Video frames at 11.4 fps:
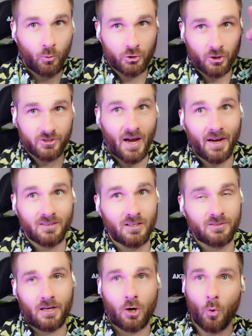which are
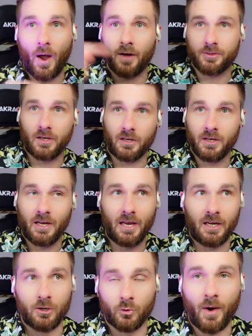scientists that go out there and
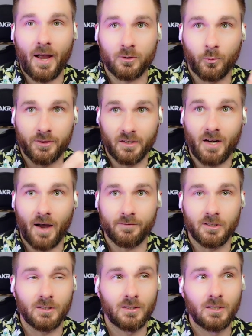interact with the
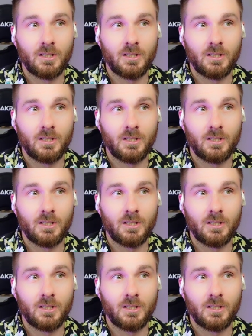Na'vi.